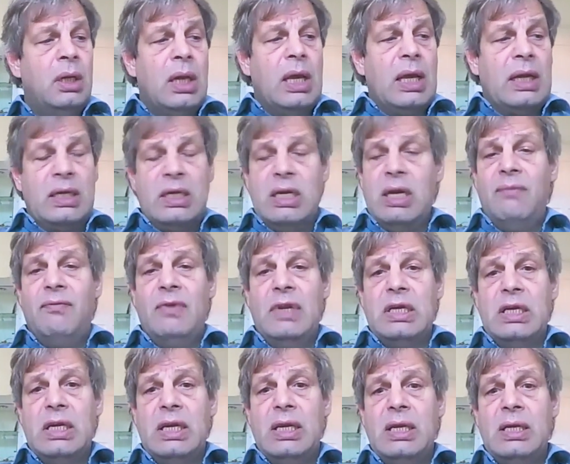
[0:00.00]

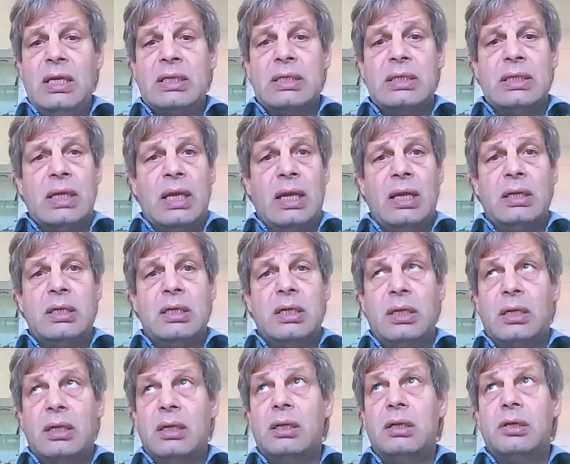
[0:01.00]
activities that
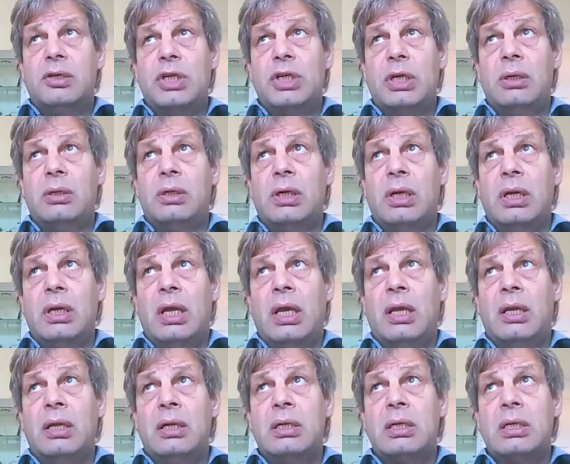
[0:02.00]
children
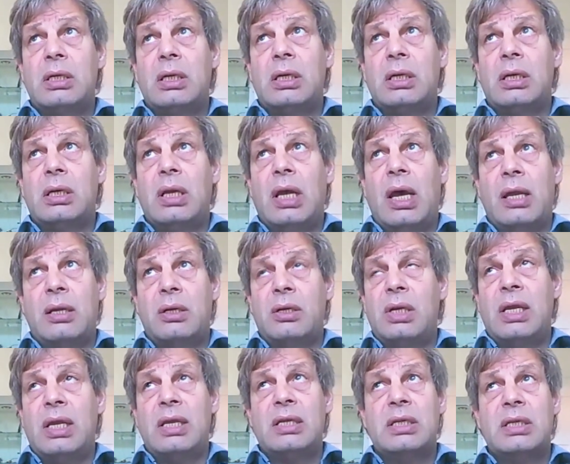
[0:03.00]
and
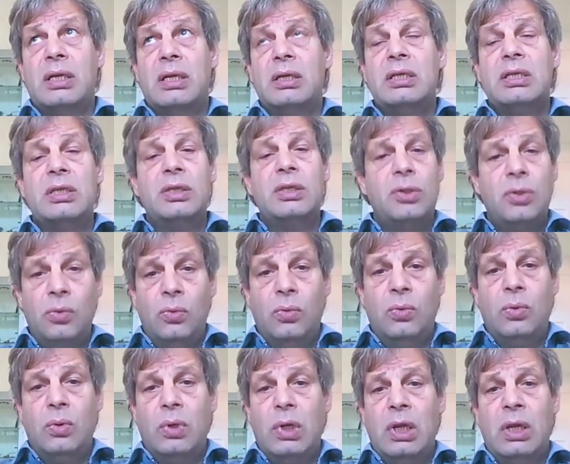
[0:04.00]
adolescents
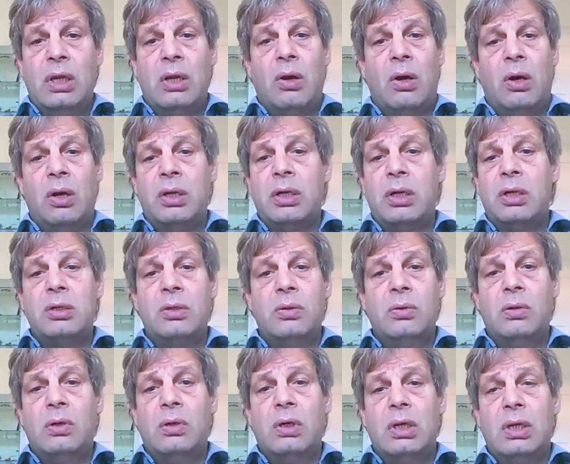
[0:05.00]
do in order
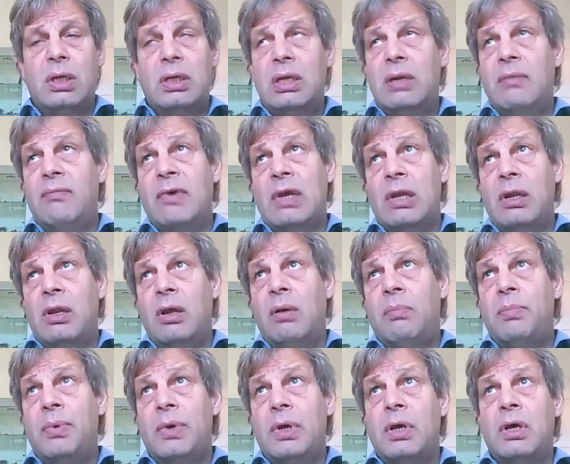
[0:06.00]
to develop
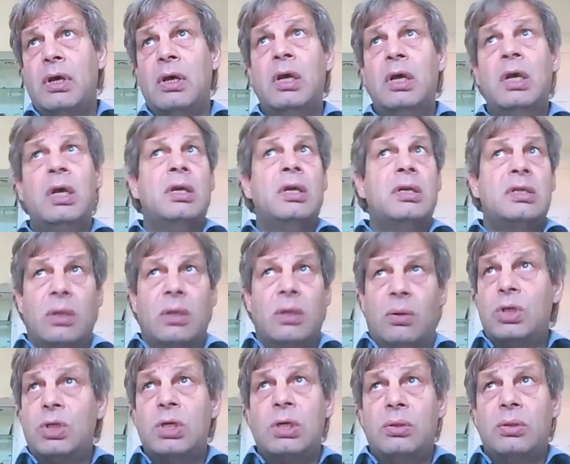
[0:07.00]

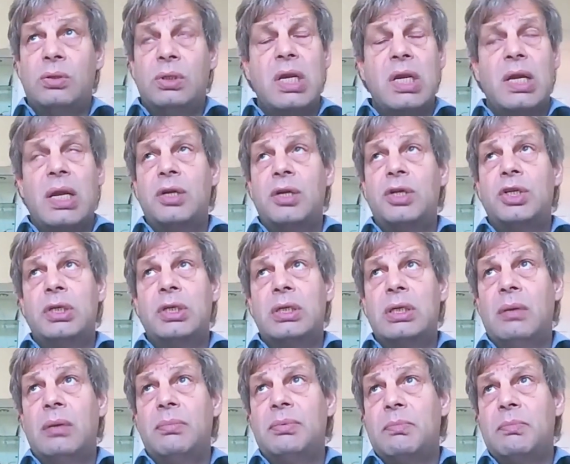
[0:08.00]
social
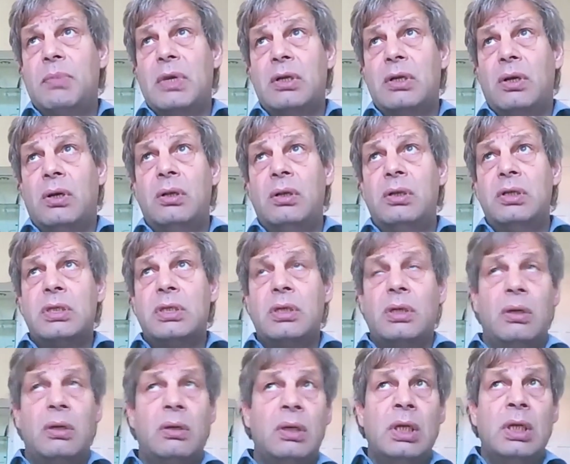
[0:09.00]
relationships, but
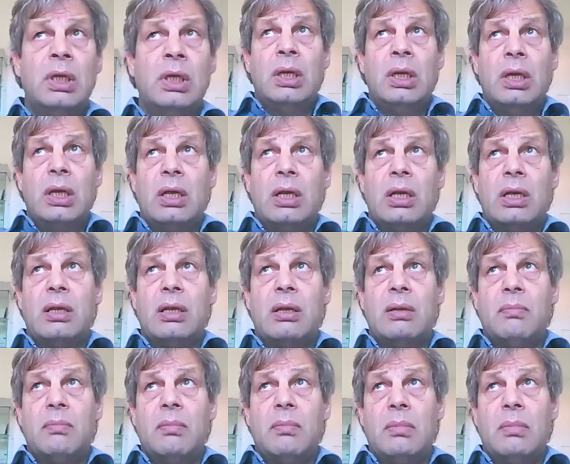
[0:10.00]
also
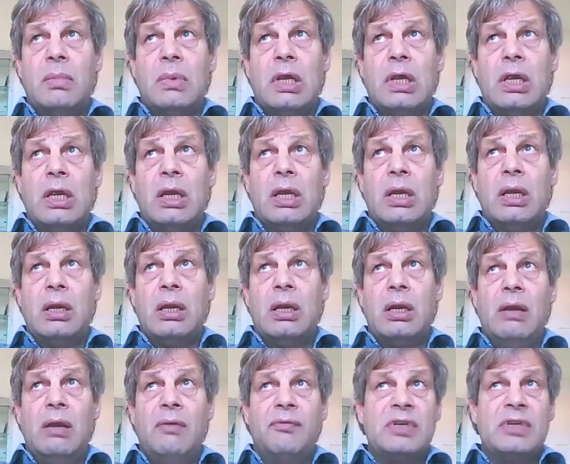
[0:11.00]

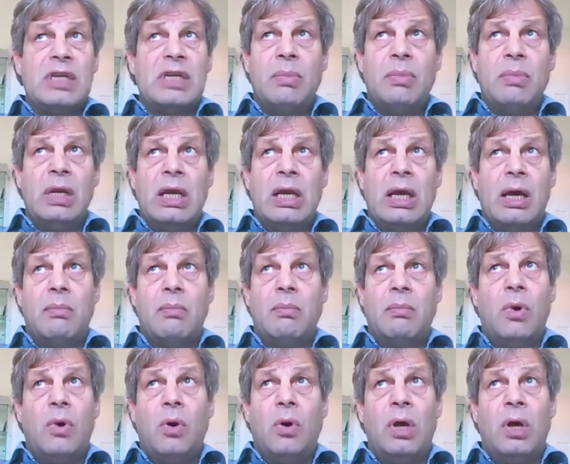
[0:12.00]
if they become
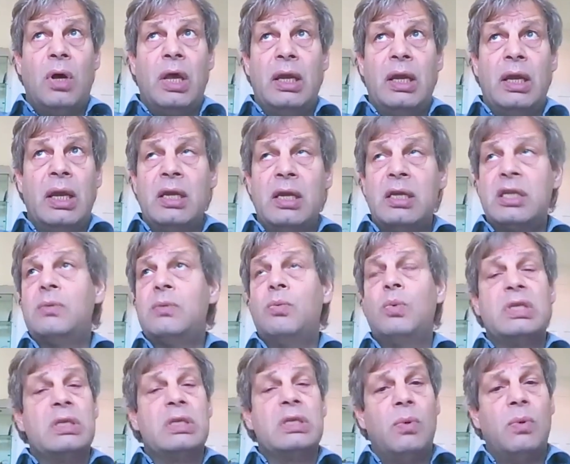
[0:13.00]
more engaged
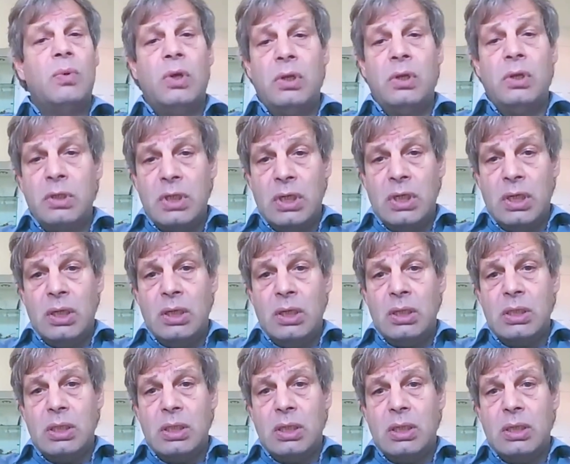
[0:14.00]
with the world
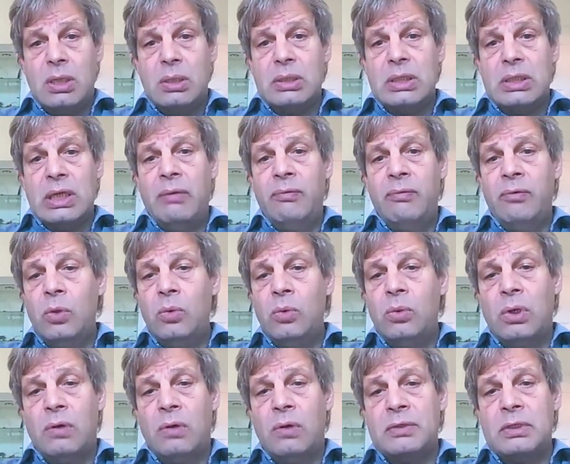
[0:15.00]
and their view
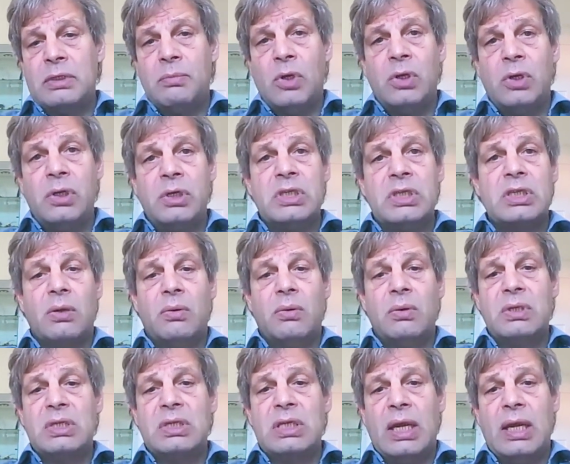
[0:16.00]
of the world.
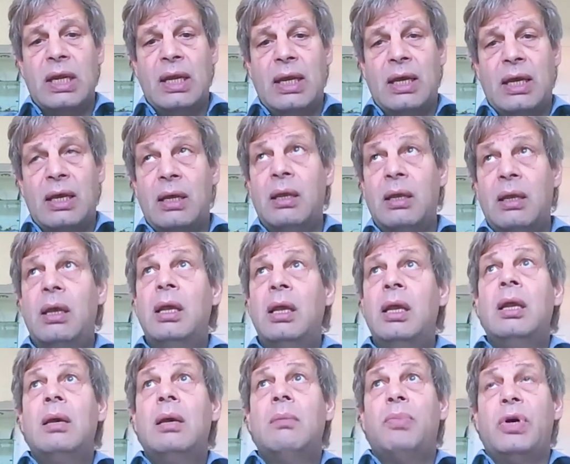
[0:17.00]
So there are
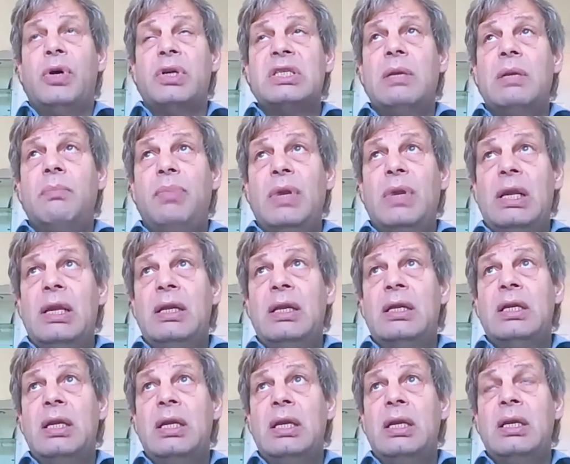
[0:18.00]

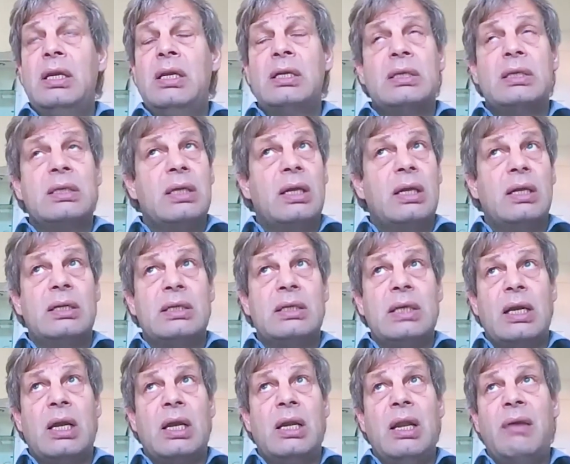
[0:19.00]
possibilities
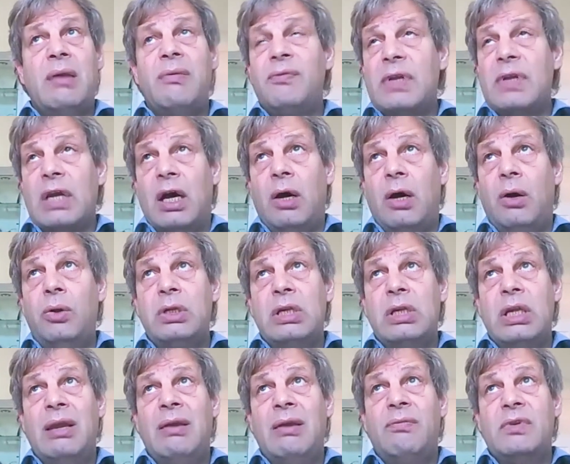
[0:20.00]
that are left out
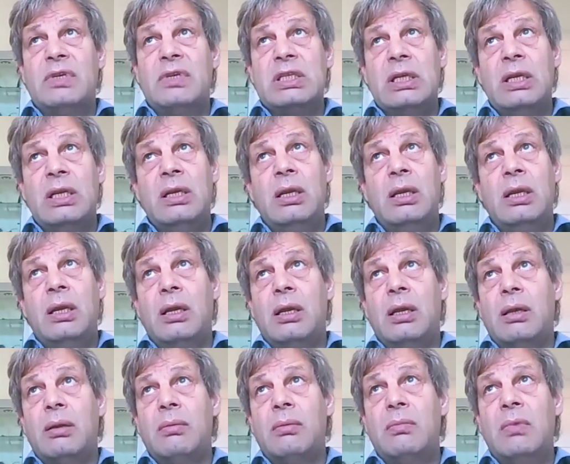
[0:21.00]
if
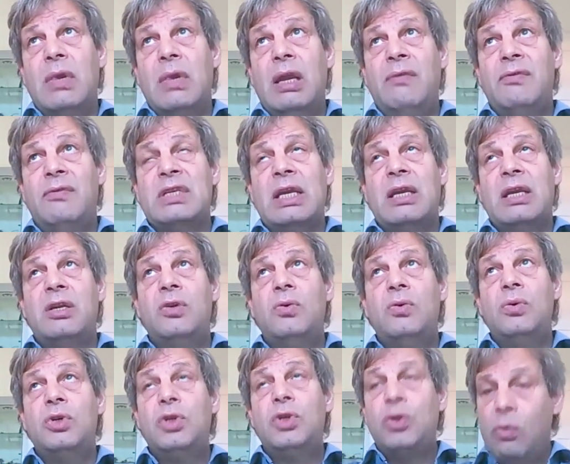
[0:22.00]
they
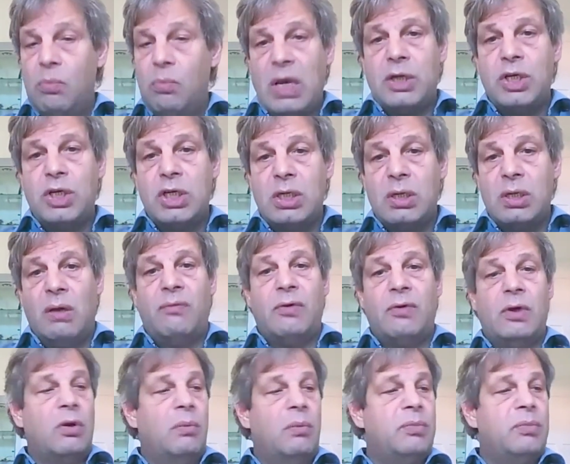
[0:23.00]
do too much of a
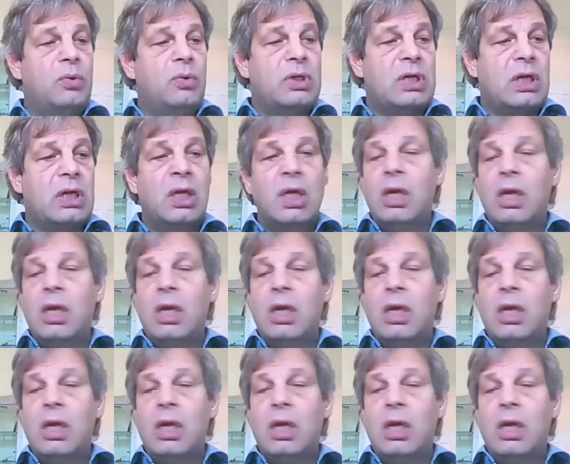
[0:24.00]
computer.